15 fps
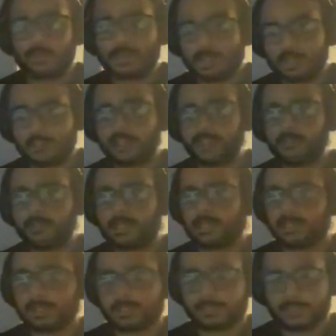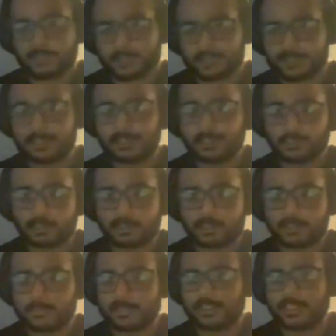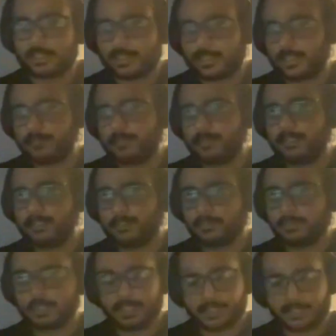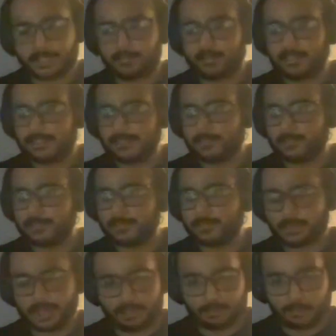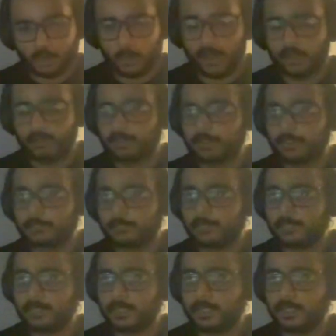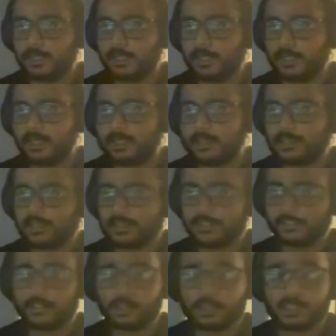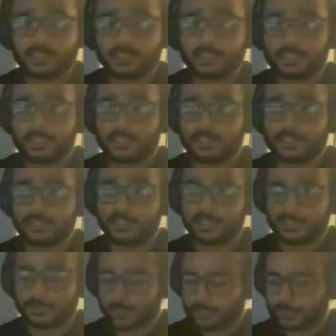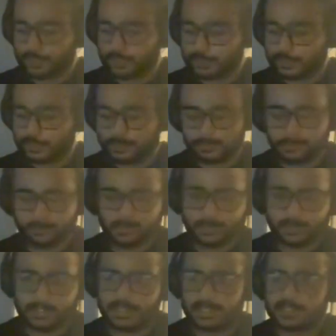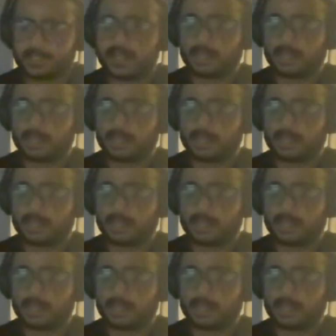the work they're doing. I start reaching out to them, I start DMing them, connecting with them, have a call with them. And then Discord, again, Discord is where you can sort of create a